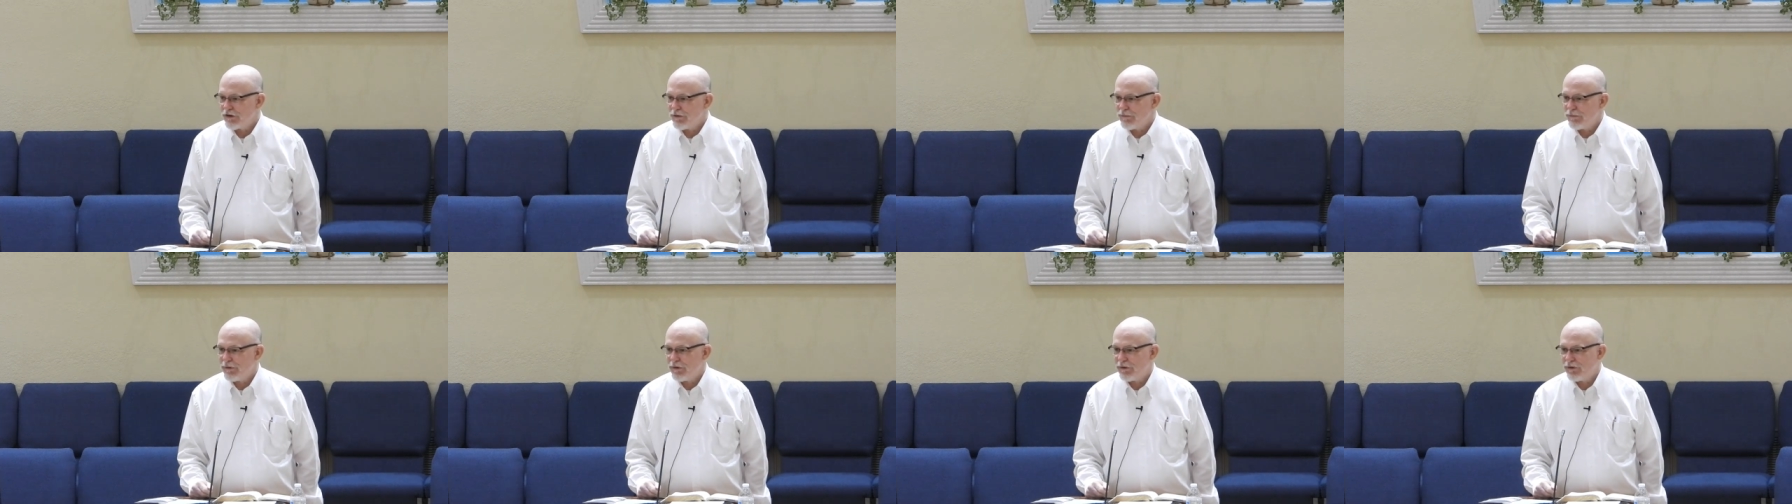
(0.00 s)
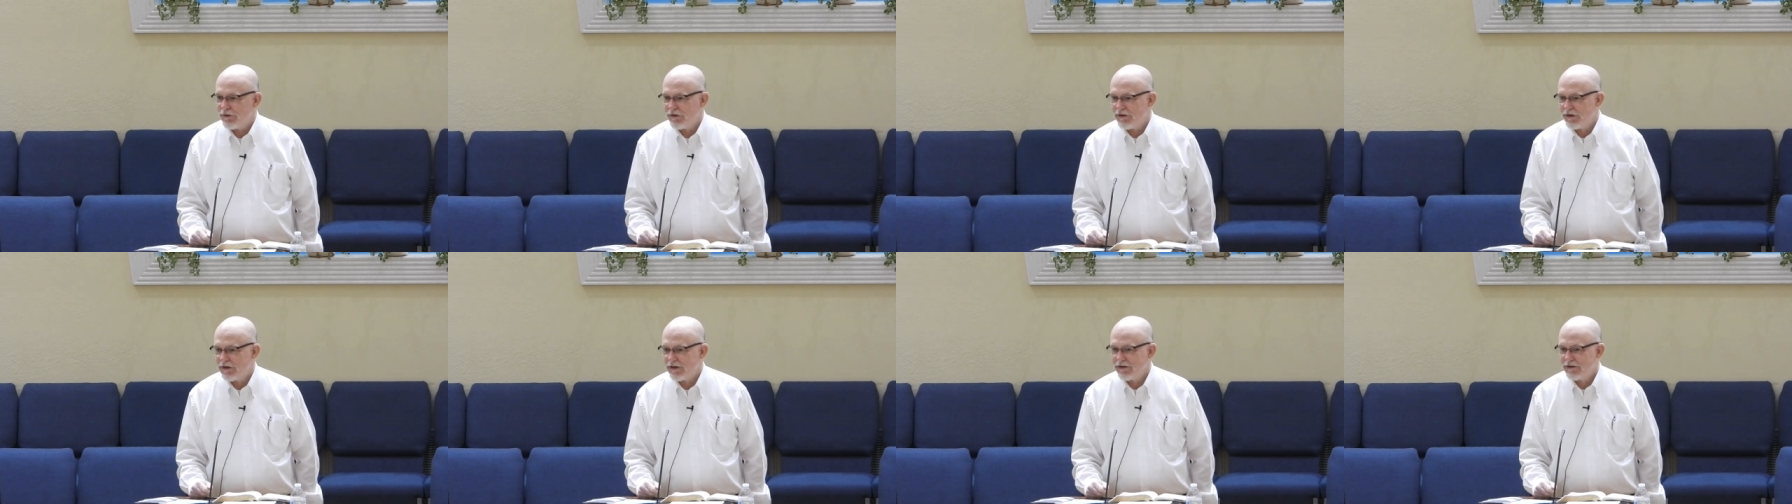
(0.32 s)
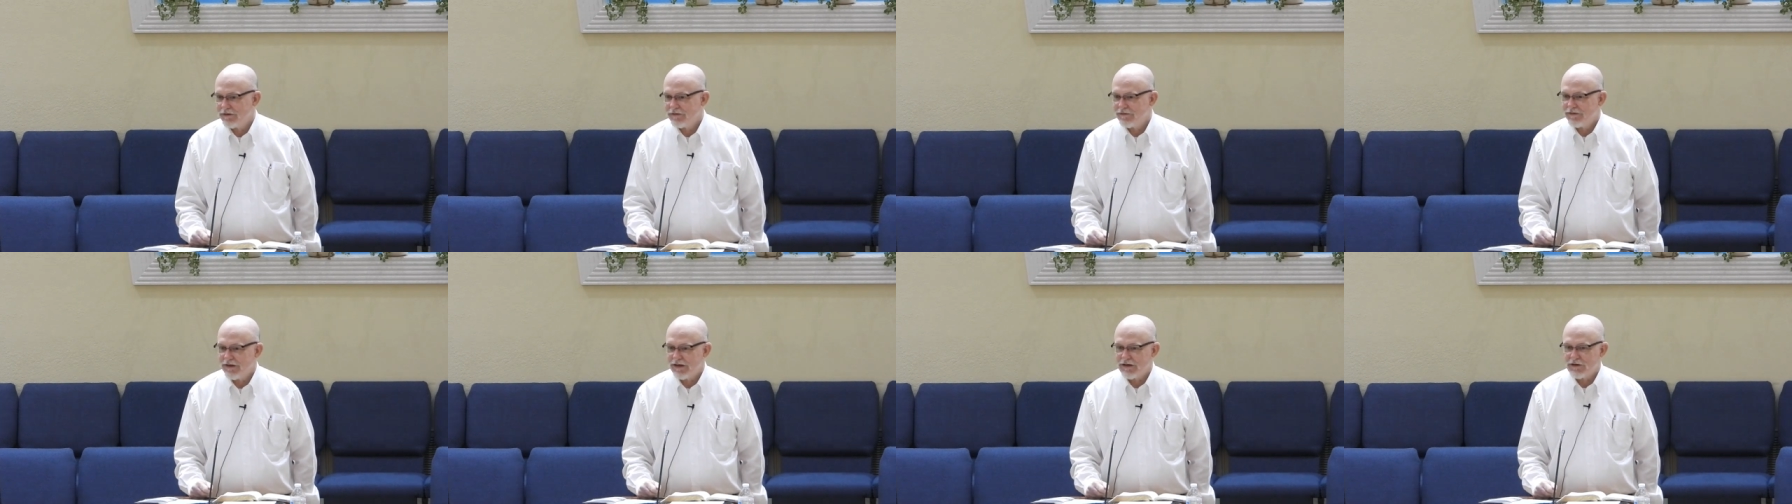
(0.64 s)
community.
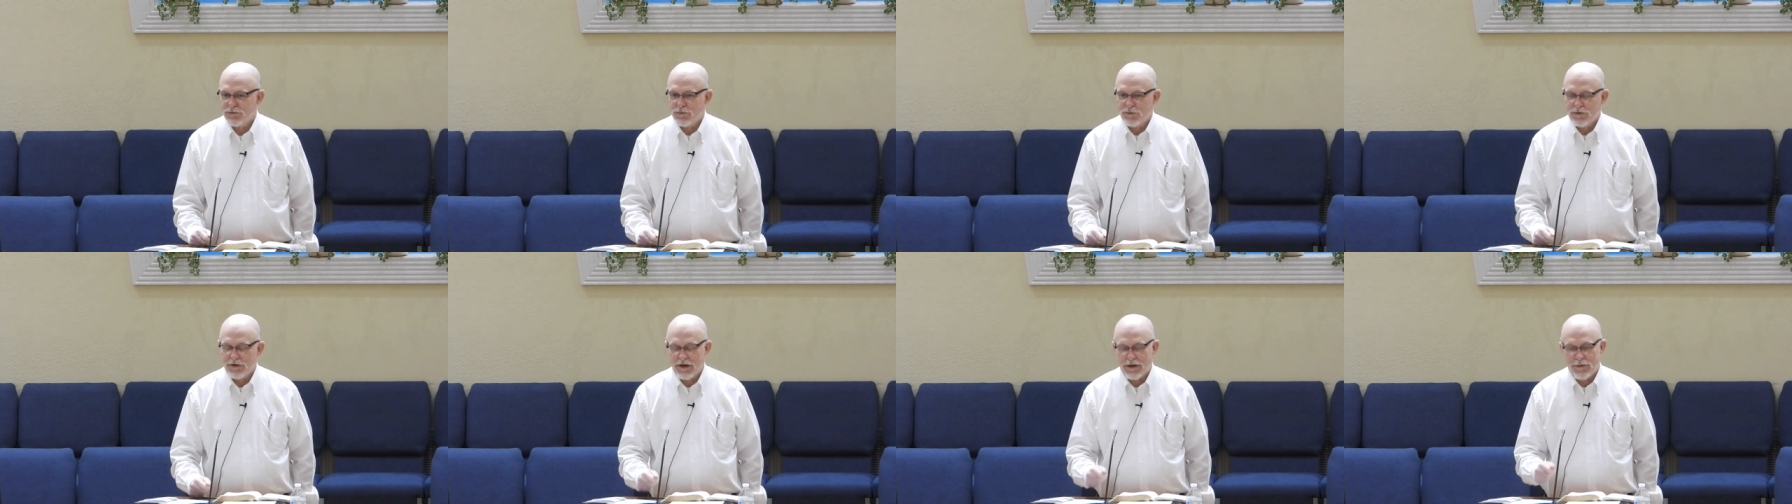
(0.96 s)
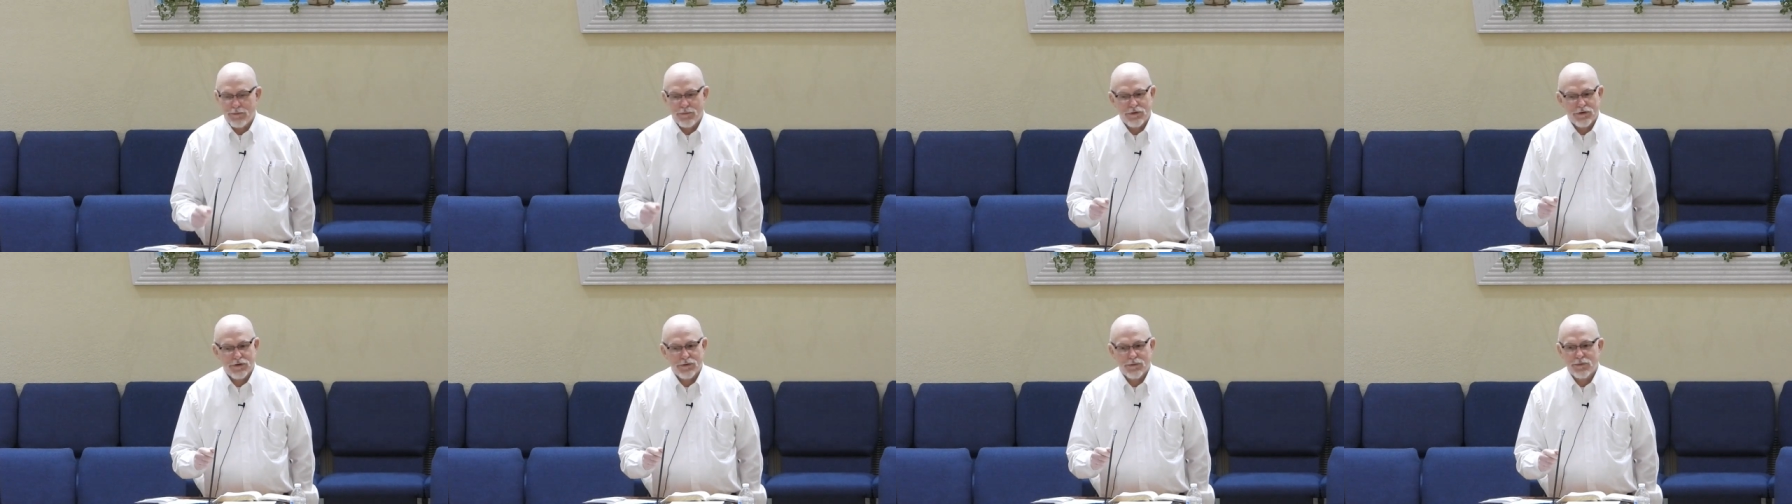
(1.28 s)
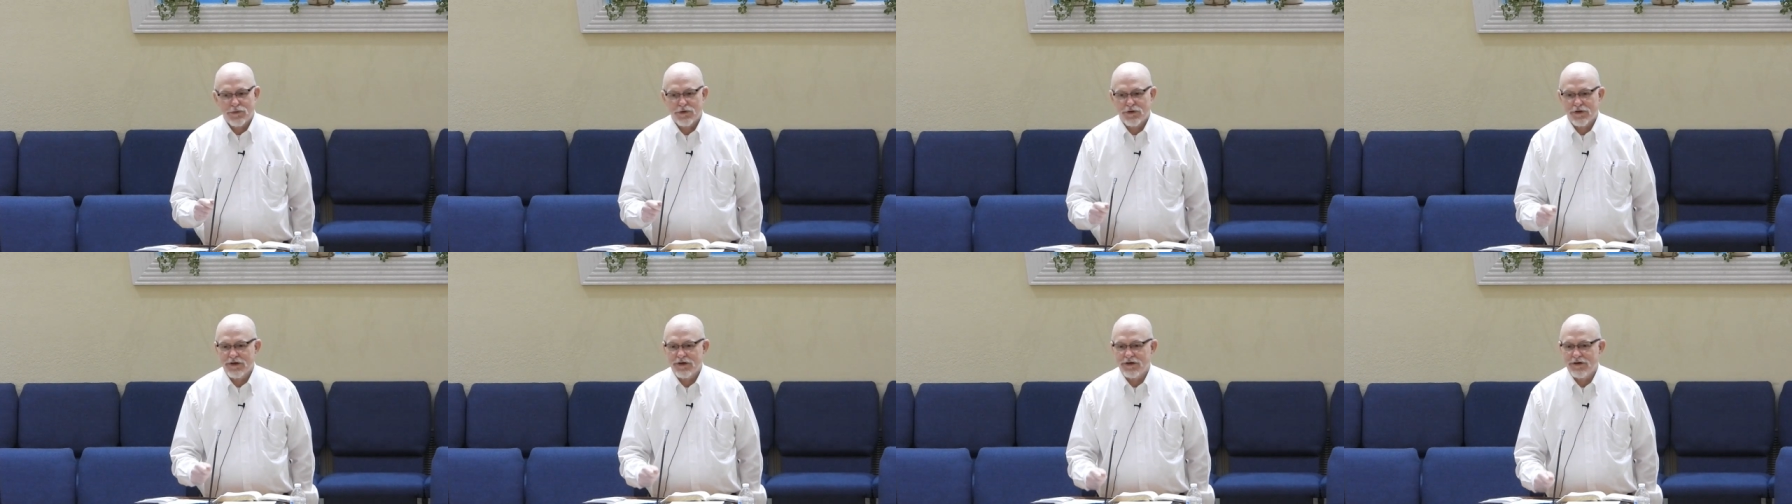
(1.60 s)
That's what I
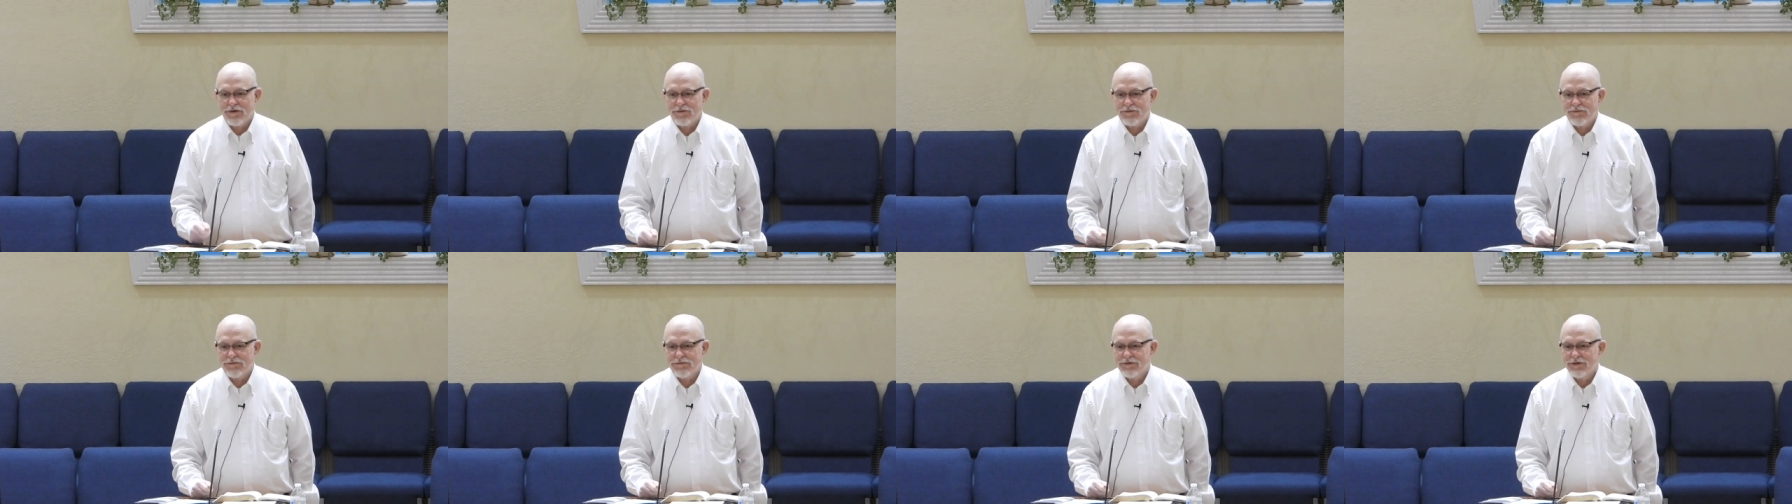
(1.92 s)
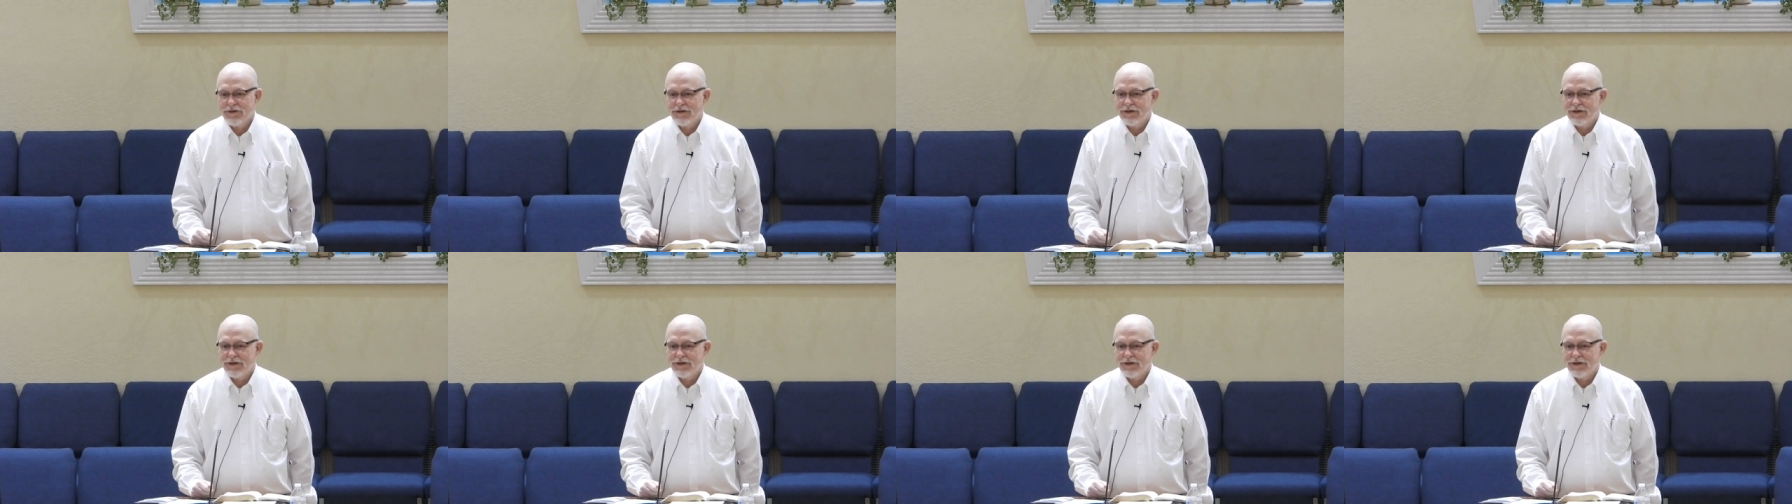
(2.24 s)
want to work on.